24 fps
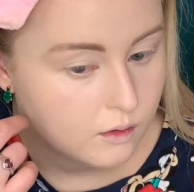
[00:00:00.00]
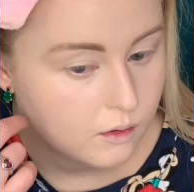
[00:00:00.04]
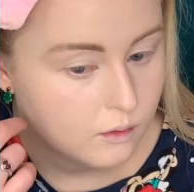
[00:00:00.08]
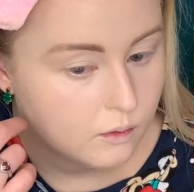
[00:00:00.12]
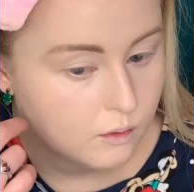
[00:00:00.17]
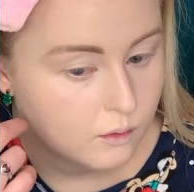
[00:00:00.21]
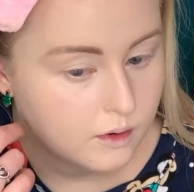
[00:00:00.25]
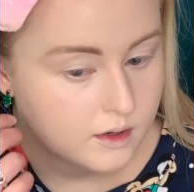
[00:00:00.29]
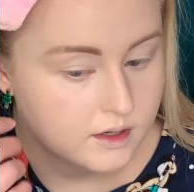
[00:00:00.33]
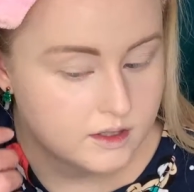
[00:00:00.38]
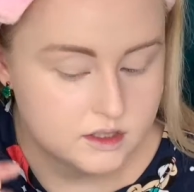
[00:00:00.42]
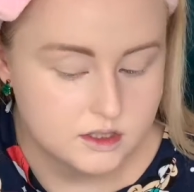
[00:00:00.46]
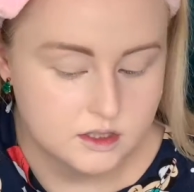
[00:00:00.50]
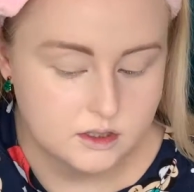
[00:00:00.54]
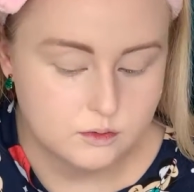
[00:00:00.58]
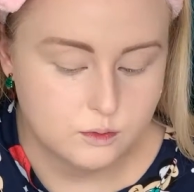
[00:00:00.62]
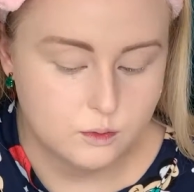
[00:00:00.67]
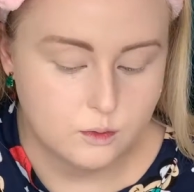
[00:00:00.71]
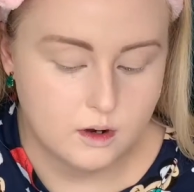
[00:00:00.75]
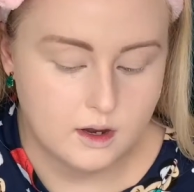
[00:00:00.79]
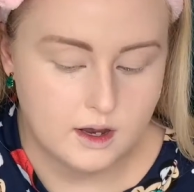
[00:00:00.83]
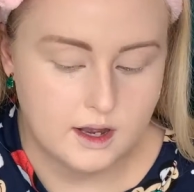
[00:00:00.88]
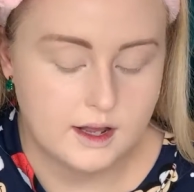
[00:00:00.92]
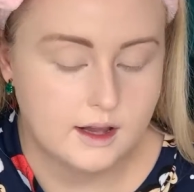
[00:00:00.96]
which is
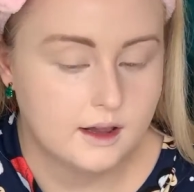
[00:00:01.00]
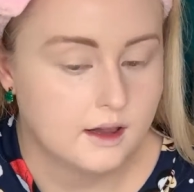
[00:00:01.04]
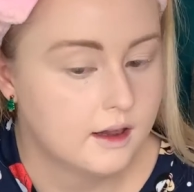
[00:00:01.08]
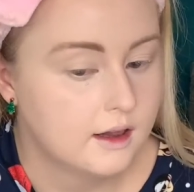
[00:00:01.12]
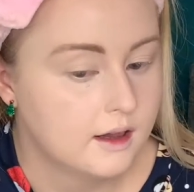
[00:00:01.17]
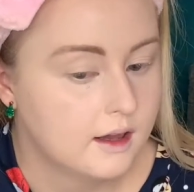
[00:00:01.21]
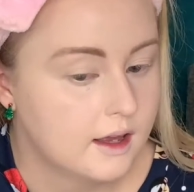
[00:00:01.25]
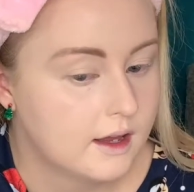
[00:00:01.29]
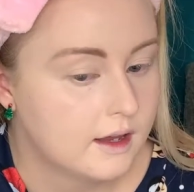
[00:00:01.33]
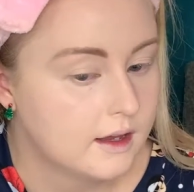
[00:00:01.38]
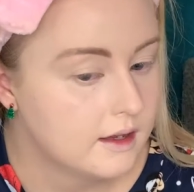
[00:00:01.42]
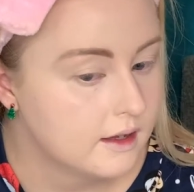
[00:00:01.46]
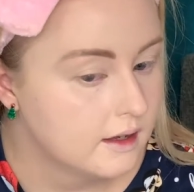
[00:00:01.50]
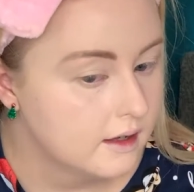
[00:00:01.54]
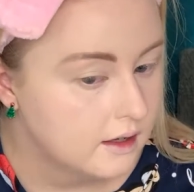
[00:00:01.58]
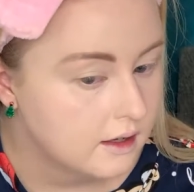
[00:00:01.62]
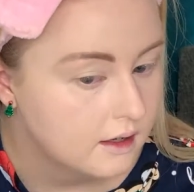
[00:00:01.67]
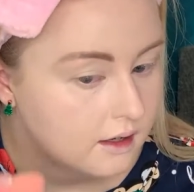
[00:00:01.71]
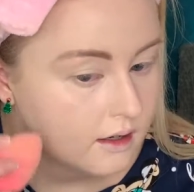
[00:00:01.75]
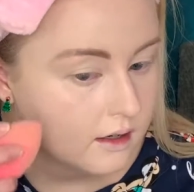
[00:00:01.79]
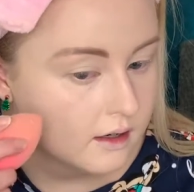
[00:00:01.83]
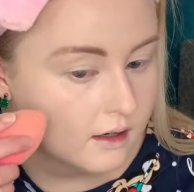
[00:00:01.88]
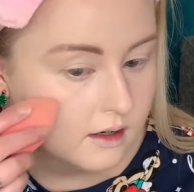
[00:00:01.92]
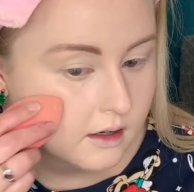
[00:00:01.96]
what I
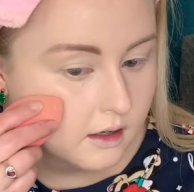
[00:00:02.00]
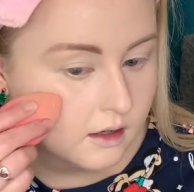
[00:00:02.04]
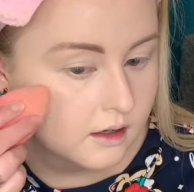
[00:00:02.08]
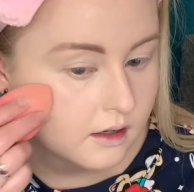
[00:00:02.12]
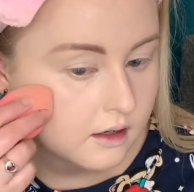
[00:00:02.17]
like.